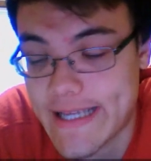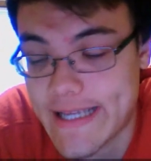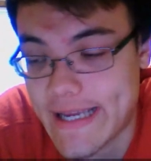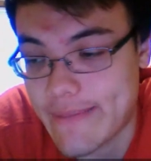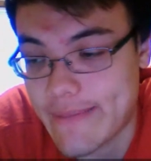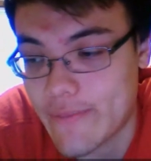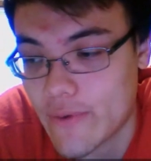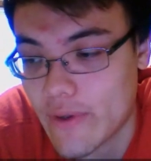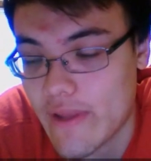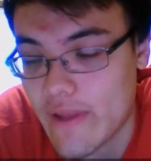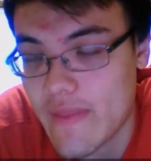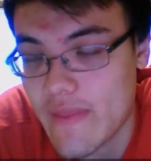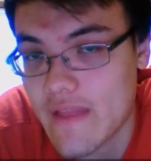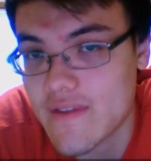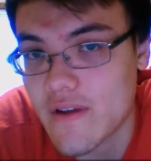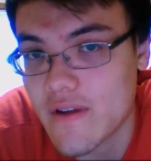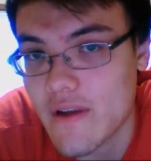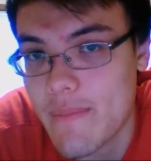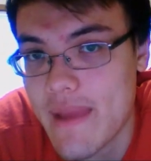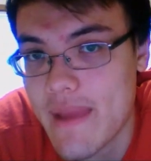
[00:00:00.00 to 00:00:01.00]
table, and
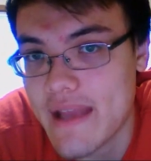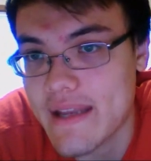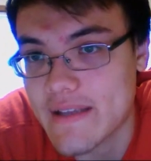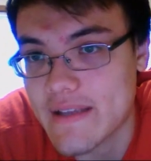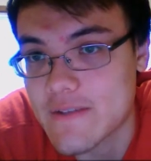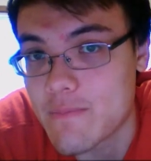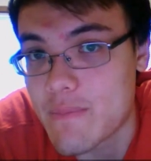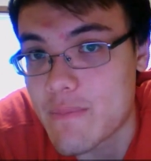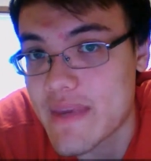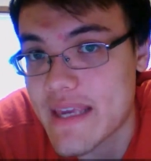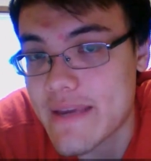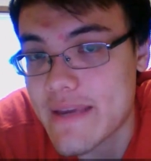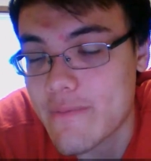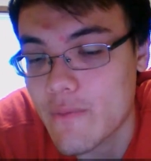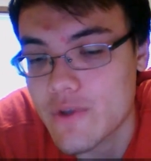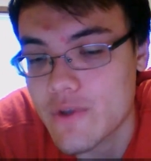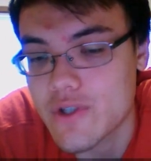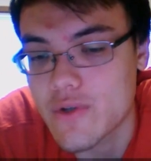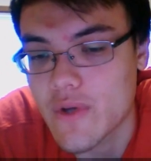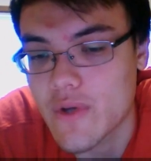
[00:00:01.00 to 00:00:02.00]
that's on Appendix B,
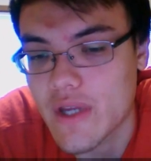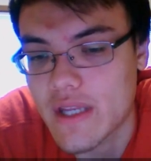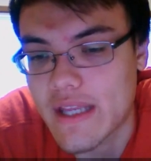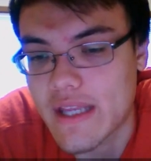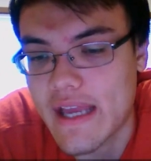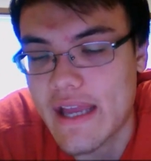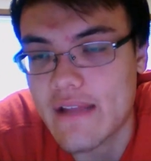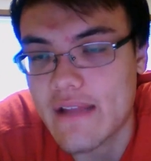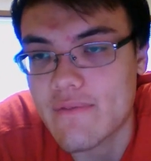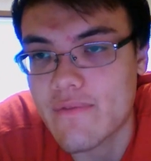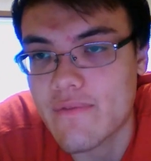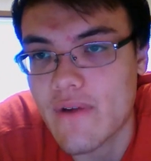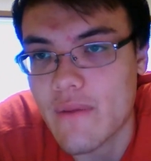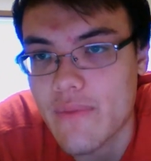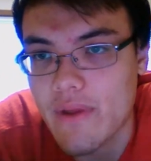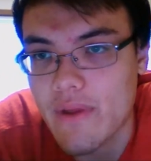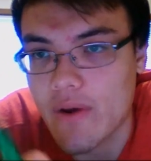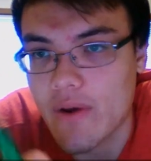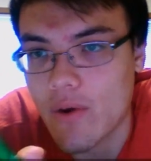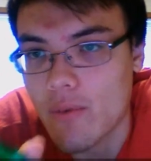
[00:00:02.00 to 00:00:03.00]
which you can get
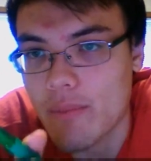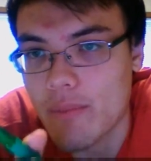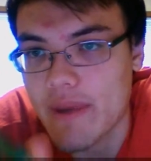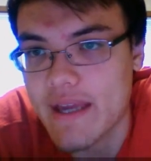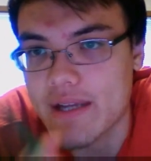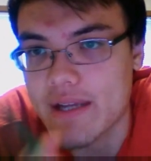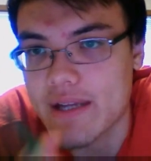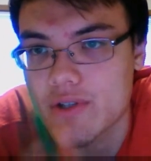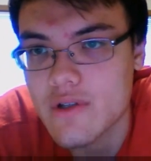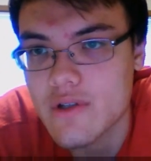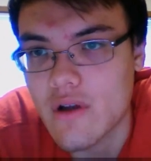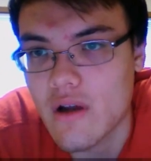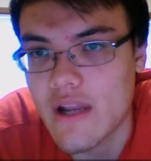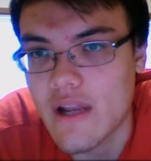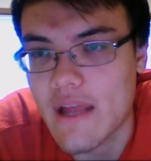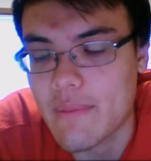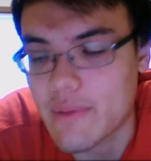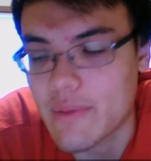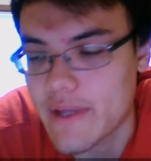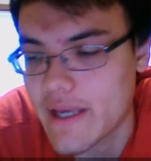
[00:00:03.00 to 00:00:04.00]
from the homepage on
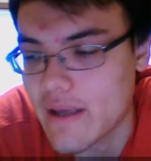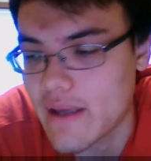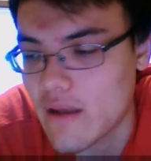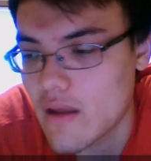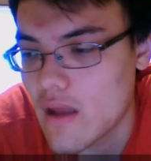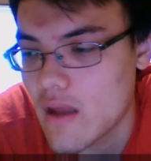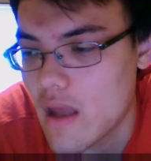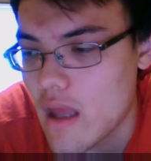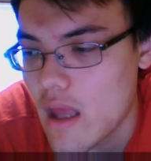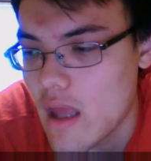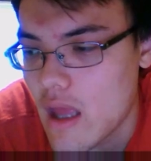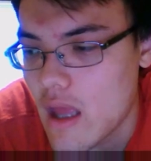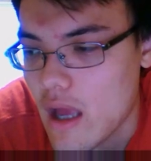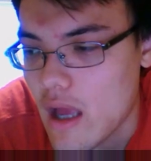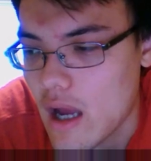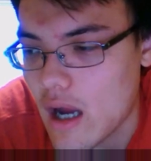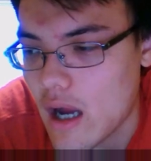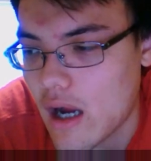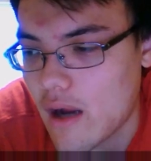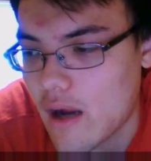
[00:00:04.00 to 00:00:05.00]
Applia.
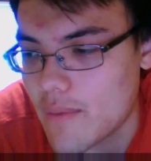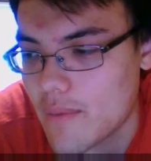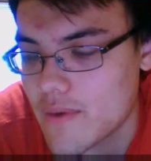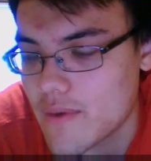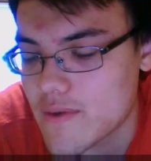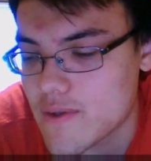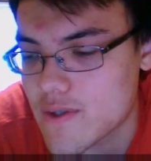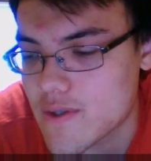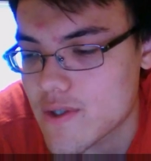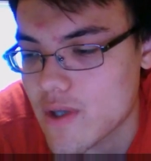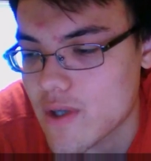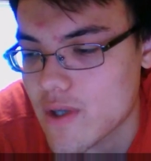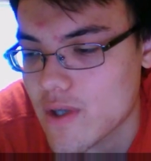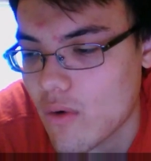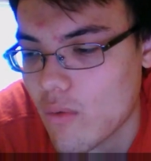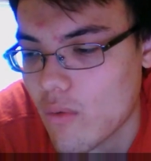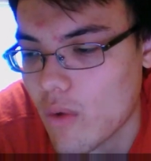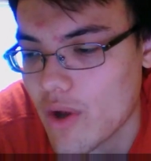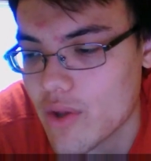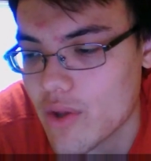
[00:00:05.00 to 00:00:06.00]

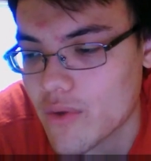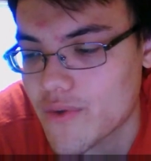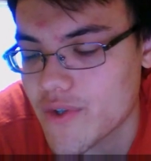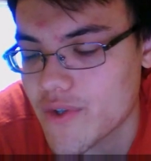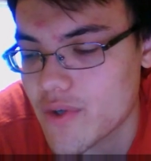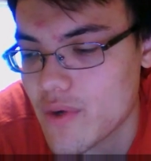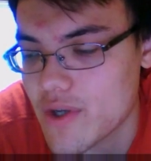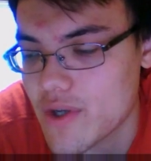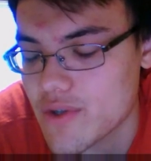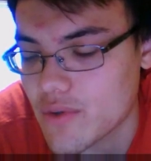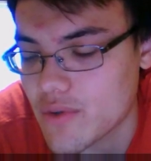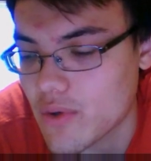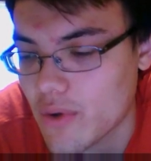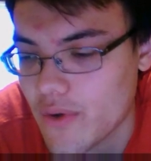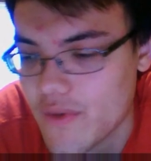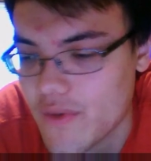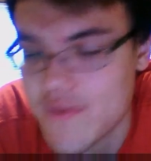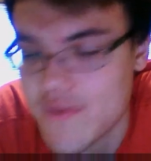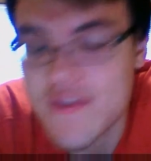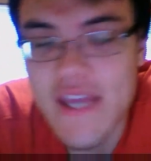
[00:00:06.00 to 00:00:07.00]
So what you'll do is you'll go
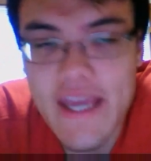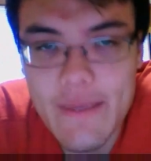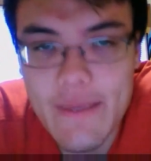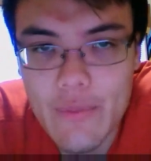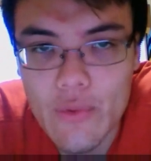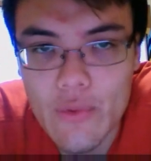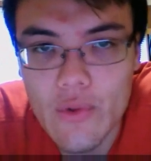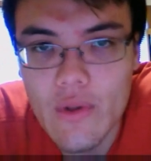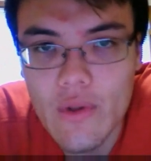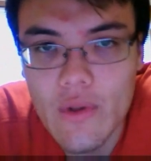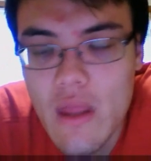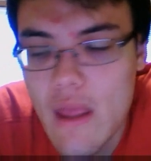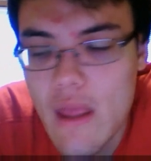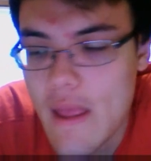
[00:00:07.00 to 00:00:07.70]
to the table,